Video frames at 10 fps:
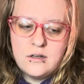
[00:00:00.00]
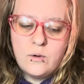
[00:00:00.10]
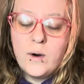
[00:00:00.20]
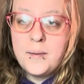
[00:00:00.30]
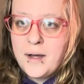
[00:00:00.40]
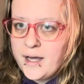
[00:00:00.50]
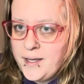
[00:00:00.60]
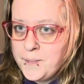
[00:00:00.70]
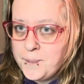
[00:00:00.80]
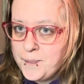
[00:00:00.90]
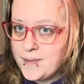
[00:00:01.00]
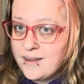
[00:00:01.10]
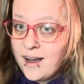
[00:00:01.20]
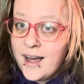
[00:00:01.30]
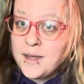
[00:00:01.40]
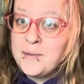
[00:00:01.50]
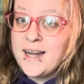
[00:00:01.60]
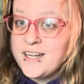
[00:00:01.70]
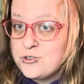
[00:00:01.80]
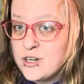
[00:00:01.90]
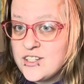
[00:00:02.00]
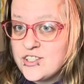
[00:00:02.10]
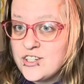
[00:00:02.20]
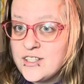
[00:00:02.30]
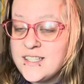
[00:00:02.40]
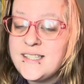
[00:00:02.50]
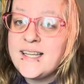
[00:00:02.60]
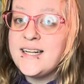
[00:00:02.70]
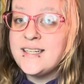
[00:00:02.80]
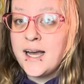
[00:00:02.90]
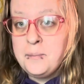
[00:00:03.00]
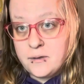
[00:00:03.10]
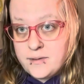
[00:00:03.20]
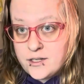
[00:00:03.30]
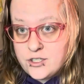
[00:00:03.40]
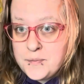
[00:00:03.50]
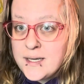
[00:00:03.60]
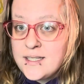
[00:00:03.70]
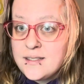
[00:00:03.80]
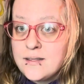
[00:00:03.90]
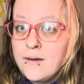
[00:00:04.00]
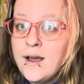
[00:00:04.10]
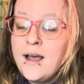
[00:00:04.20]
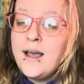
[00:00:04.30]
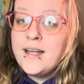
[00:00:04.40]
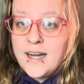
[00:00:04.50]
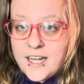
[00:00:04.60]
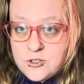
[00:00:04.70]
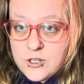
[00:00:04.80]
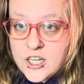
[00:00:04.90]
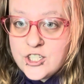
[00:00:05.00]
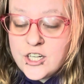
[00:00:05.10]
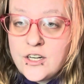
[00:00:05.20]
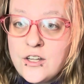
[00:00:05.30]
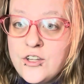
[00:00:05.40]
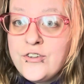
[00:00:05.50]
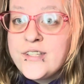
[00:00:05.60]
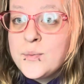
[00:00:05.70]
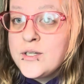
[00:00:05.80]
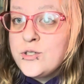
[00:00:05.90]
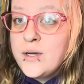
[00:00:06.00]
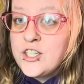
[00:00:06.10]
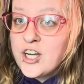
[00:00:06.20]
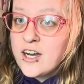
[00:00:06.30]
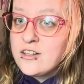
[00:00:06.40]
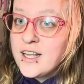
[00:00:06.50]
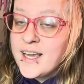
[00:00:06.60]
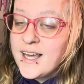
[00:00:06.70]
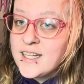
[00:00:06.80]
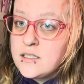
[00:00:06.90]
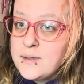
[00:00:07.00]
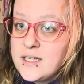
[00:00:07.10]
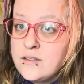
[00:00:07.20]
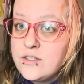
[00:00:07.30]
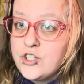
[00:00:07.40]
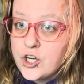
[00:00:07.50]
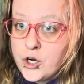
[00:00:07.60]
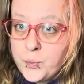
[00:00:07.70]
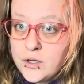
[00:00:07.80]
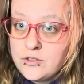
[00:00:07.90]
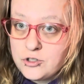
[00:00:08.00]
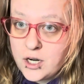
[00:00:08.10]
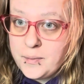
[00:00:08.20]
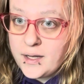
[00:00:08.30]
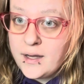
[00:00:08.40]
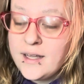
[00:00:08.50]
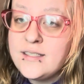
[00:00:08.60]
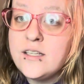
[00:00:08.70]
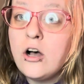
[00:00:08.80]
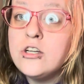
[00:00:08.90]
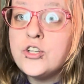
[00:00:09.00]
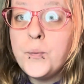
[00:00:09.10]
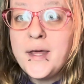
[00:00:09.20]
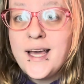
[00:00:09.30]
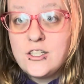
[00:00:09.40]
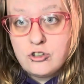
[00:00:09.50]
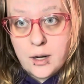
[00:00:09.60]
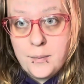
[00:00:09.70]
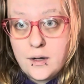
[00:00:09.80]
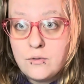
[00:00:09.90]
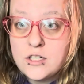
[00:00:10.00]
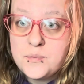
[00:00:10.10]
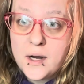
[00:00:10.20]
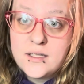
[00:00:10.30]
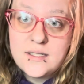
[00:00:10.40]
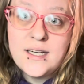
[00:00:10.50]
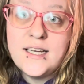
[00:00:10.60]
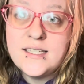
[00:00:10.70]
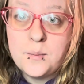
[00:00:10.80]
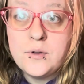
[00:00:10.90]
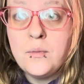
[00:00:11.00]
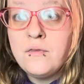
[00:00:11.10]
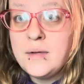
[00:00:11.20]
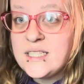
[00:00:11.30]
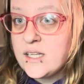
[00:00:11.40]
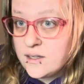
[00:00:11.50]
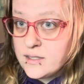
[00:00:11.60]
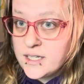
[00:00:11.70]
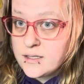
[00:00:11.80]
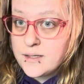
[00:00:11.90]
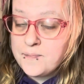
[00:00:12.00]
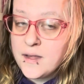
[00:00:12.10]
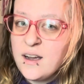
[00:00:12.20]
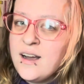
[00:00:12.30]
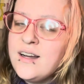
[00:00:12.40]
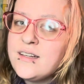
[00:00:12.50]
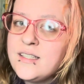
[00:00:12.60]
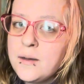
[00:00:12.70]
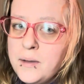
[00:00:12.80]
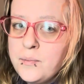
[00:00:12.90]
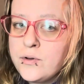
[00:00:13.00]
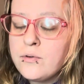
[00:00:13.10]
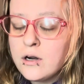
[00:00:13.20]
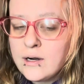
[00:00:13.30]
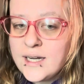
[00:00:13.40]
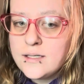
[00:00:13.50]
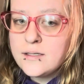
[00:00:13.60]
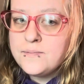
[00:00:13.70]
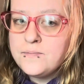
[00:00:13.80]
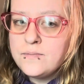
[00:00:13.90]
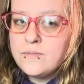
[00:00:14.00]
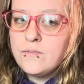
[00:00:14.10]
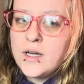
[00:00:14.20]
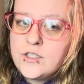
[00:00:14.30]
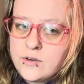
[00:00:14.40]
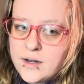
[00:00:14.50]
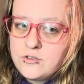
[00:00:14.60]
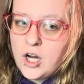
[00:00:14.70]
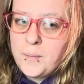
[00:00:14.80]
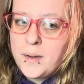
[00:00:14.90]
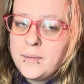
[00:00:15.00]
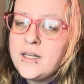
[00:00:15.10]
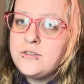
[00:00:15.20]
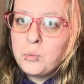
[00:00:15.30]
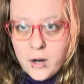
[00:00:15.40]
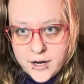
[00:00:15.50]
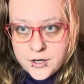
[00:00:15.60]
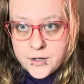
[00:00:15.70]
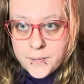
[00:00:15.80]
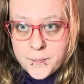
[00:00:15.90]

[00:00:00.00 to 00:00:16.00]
What am I? I am an age regressor. This is a type of little space. In an age regression, you slip into a childlike headspace to cope with trauma. This is also be a trauma response and a symptom of mental illness. Some people regress and don't have trauma, but it's rare.